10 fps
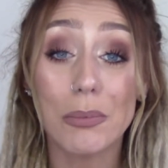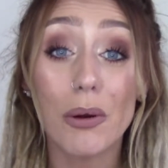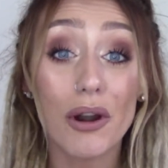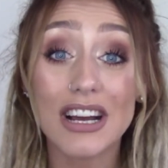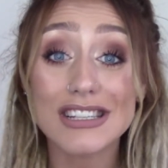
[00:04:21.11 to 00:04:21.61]

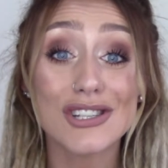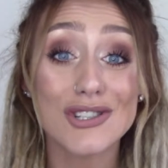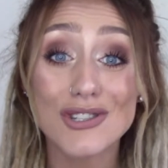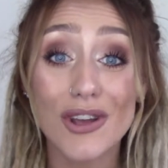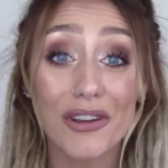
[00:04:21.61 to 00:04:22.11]
product and
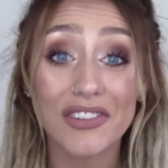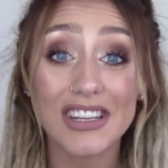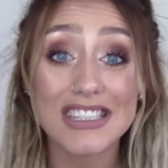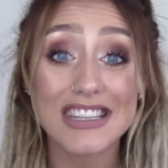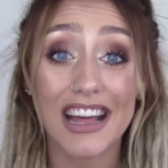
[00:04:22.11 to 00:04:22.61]

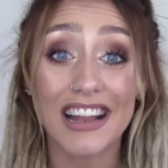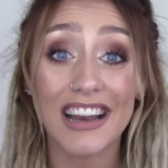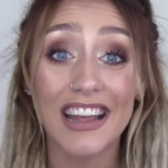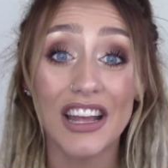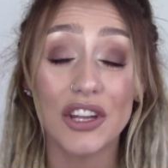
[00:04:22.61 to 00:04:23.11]
service
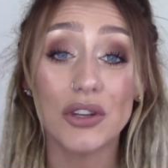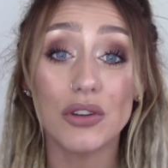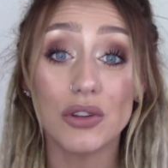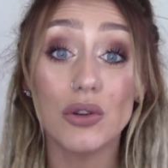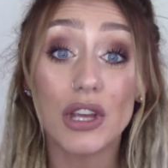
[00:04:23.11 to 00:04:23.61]
that
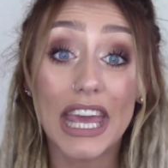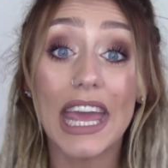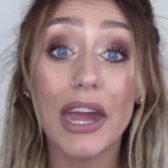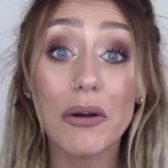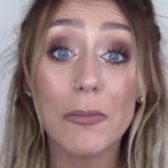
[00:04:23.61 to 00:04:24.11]
you
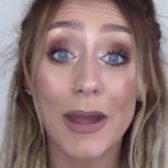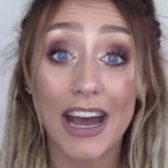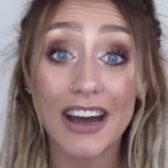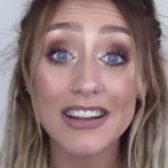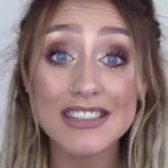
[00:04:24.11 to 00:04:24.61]
care
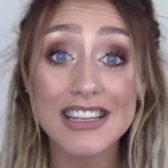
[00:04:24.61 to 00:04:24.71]
about,